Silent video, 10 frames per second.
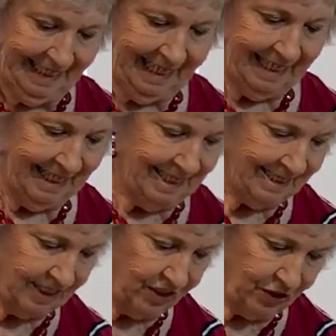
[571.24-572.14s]
And he
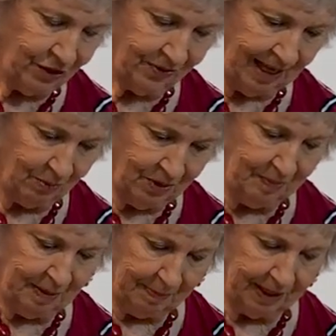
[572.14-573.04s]
says, You know, that
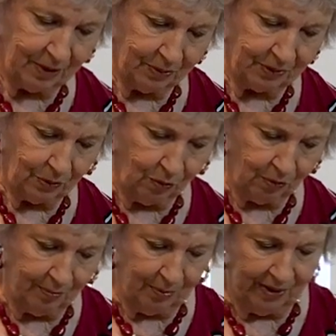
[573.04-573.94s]
would be better with
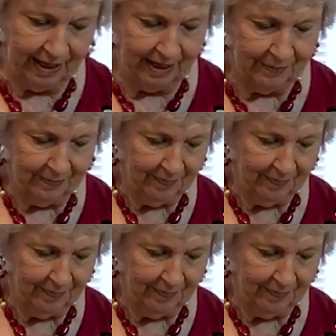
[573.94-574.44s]
cornbread.